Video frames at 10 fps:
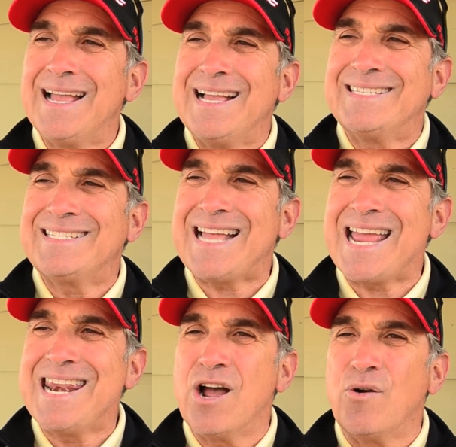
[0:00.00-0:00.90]

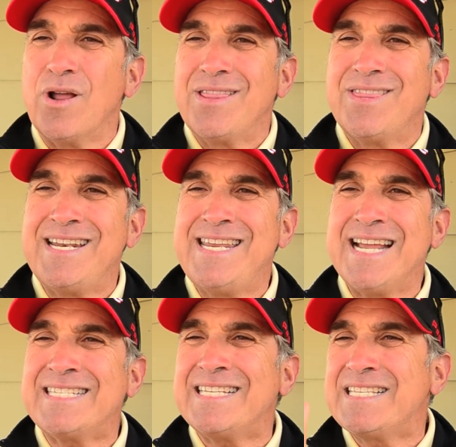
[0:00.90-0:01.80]
Side note, the
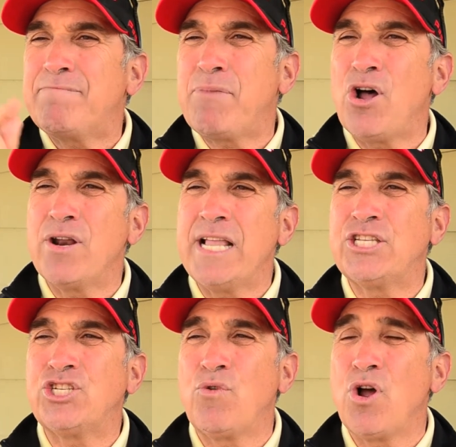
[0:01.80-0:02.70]
distance the ball
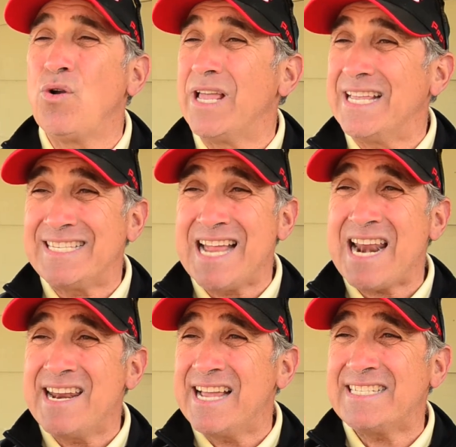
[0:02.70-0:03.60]
needs to roll is
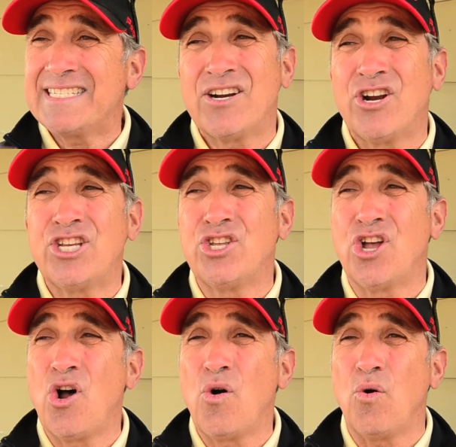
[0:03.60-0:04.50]
not necessarily to the
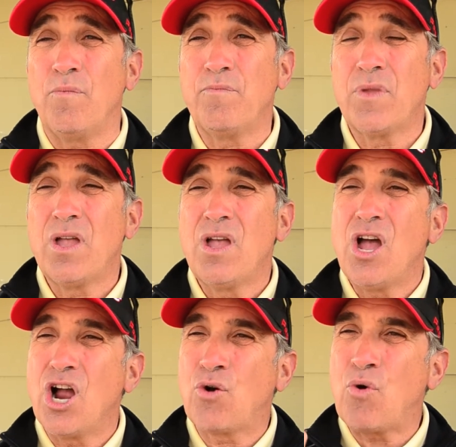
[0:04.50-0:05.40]
hole.
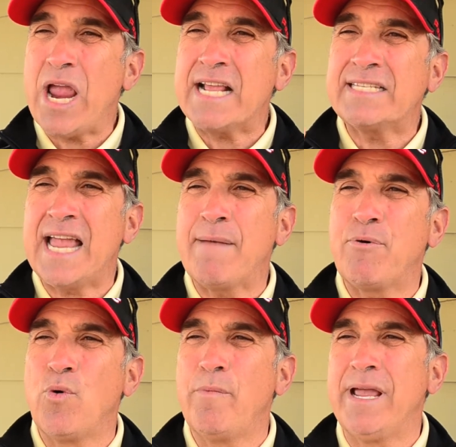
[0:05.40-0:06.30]
A great
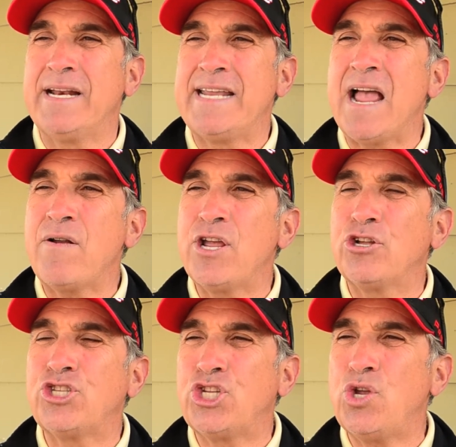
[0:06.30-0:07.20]
example would be a
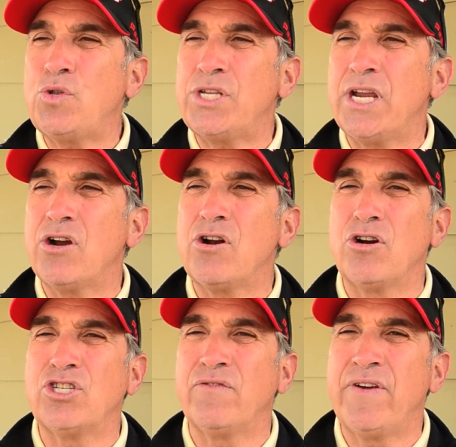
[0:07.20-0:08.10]
downhill two-tiered
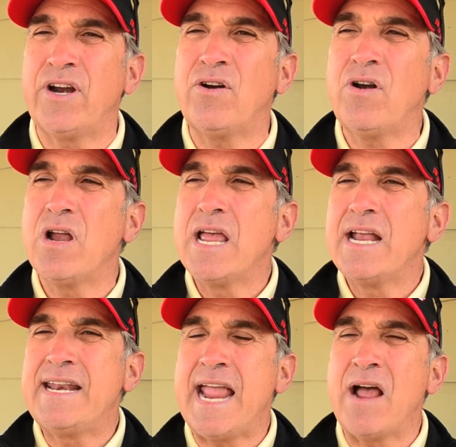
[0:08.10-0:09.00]
or severe
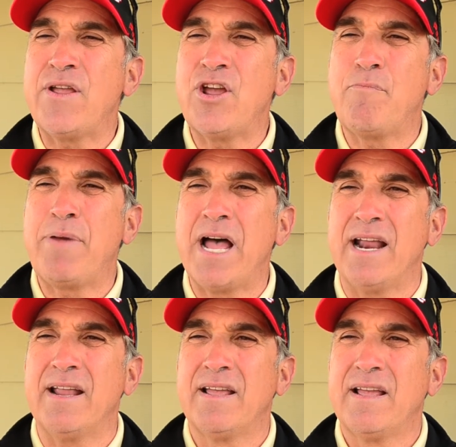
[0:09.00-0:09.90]
downhill
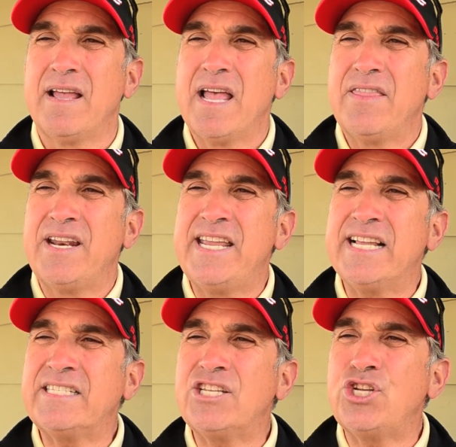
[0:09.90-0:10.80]
putt. The
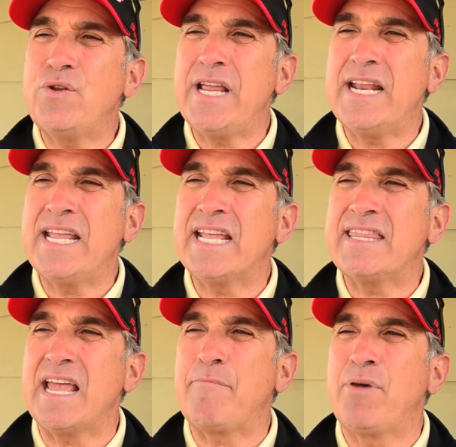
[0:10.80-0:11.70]
distance you need to hit
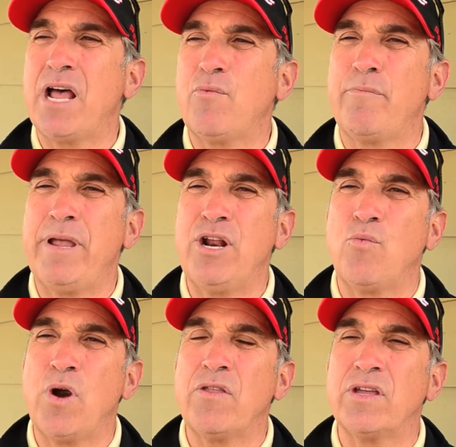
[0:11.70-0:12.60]
that putt would be to
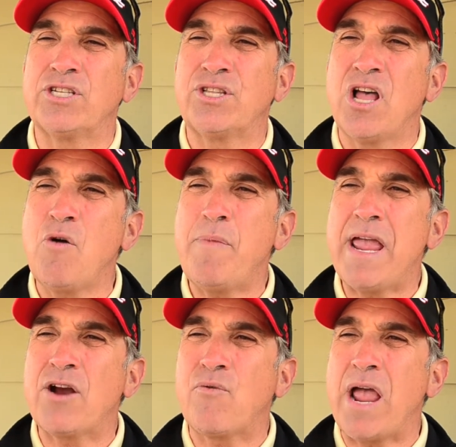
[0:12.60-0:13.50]
where the slope
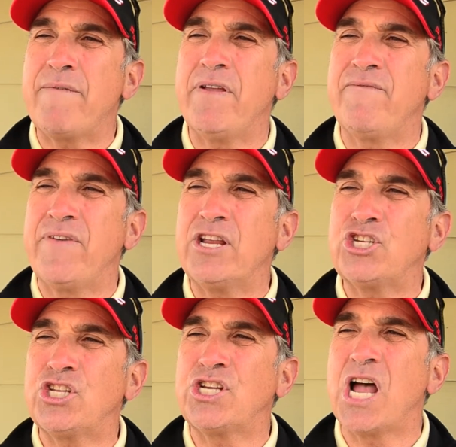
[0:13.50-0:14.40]
and gravity finish
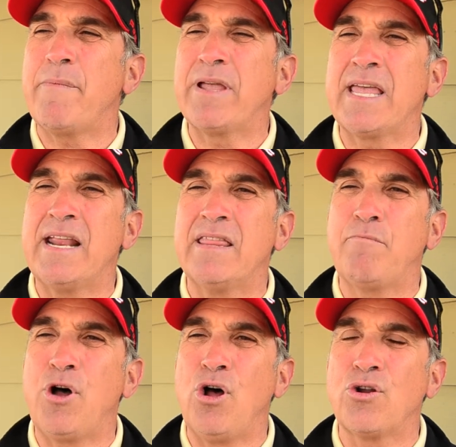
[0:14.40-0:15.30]
the job of getting the
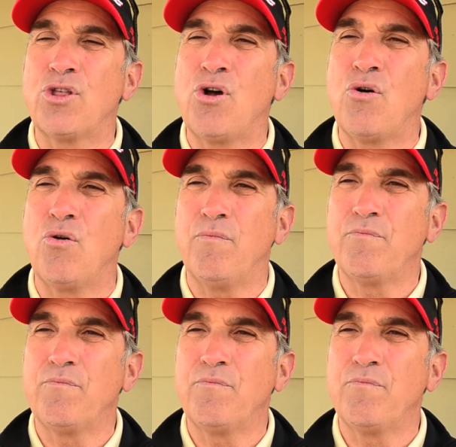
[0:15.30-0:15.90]
ball to the hole.